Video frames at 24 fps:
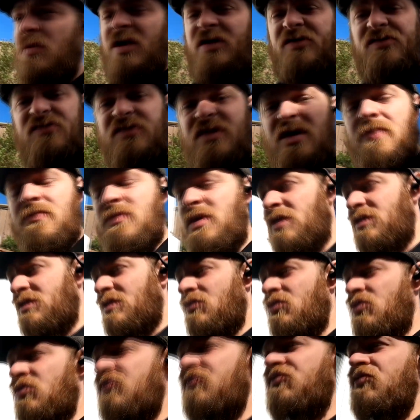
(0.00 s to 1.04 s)
blast them, make
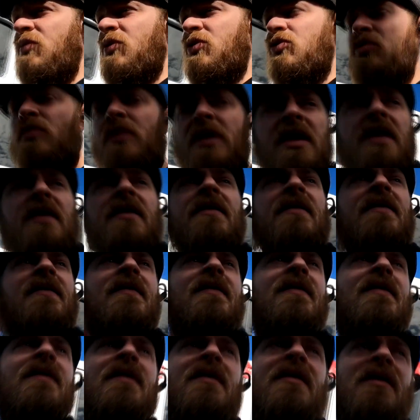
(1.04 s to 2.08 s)
them look super duper.
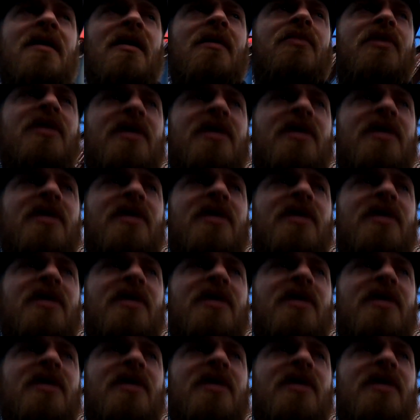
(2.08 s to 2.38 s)
A